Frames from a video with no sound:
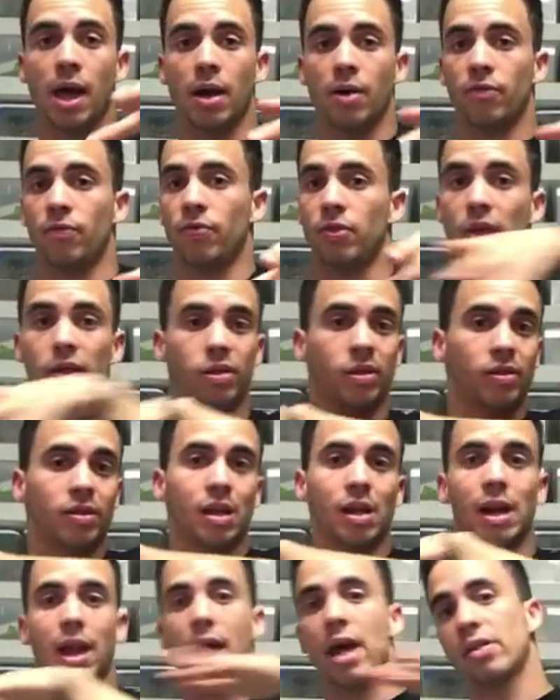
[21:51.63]
this is the
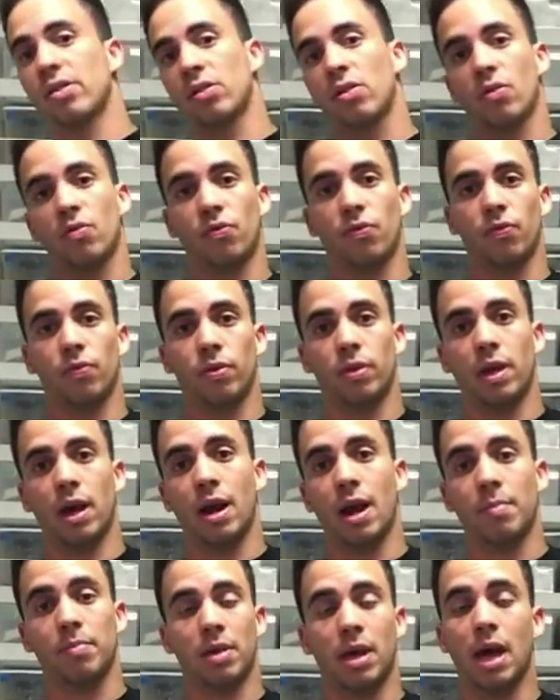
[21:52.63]
last that
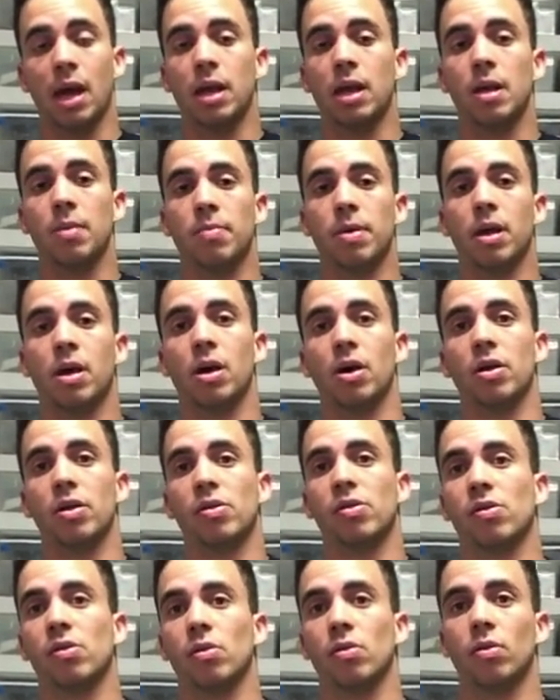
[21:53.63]
I'm getting because
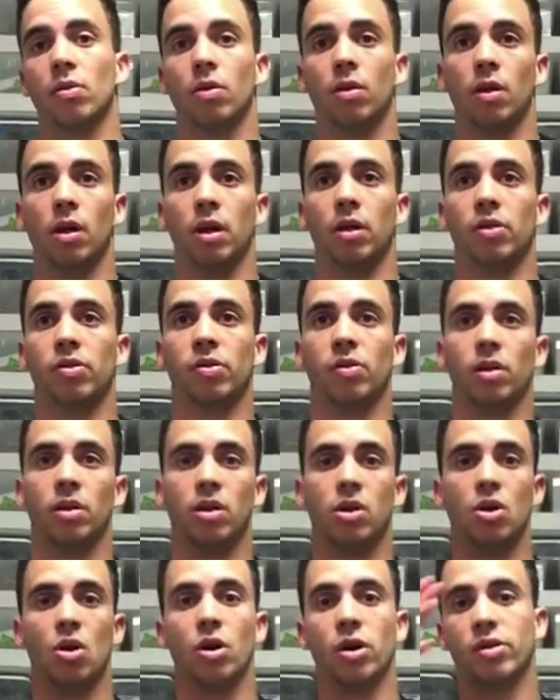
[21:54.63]
it's
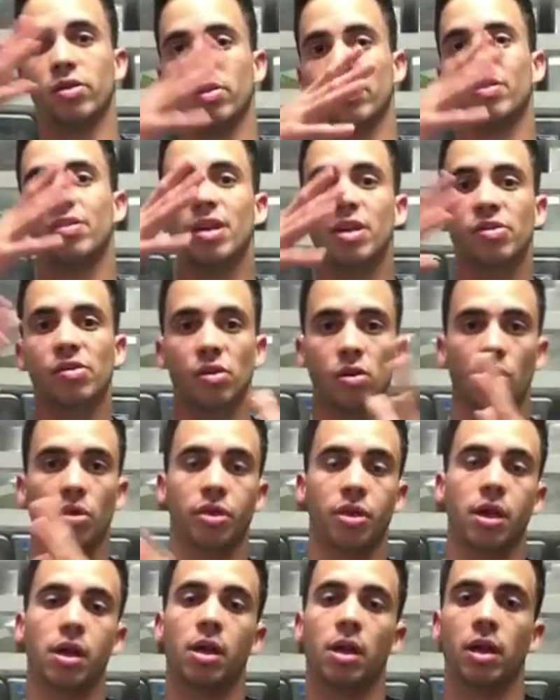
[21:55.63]
a seasonal
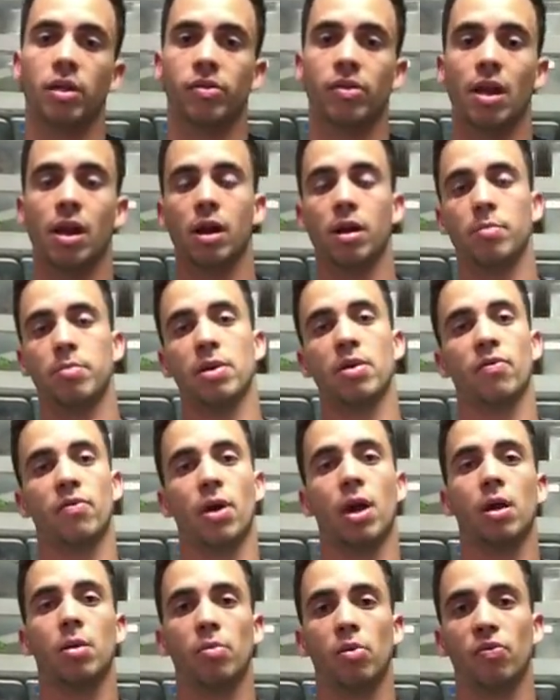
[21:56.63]
thing. It's not going to be
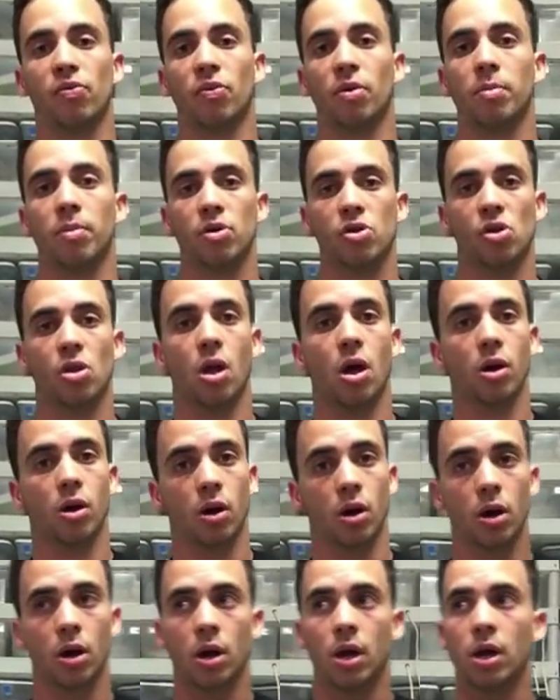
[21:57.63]
available for much
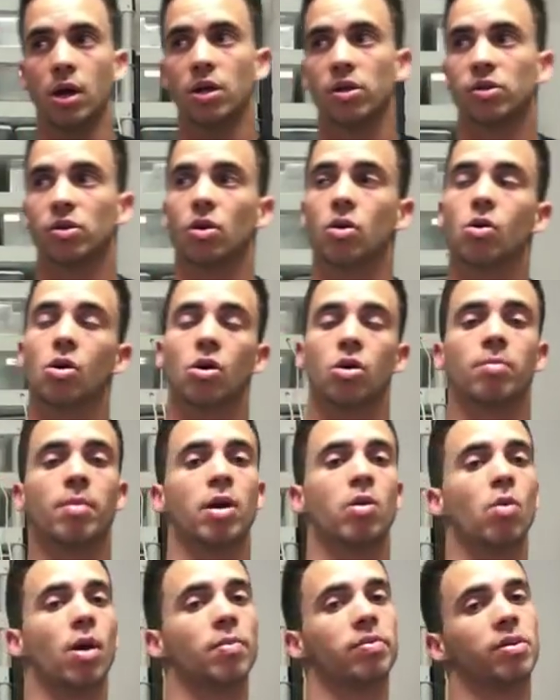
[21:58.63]
longer. So go to
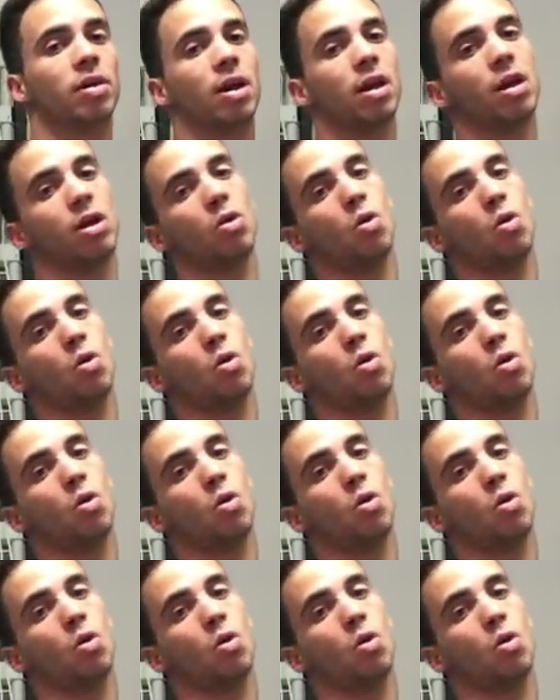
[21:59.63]
my website and